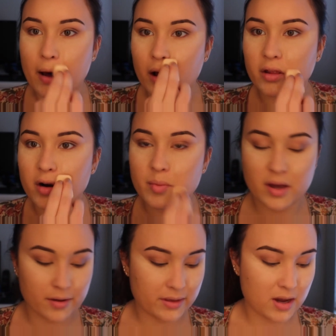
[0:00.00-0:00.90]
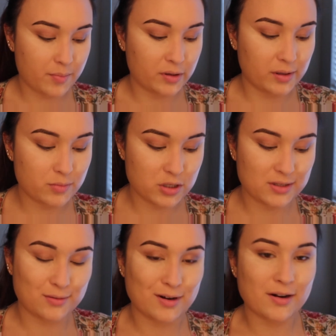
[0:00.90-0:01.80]
A little bit on the upper lip just
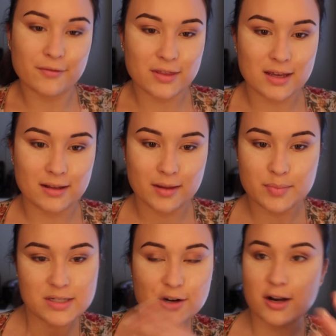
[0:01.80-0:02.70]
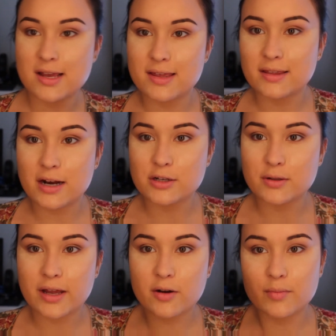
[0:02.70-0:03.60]
so none of the lipstick or anything that I do
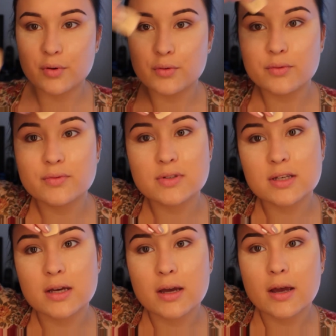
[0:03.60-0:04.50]
later moves.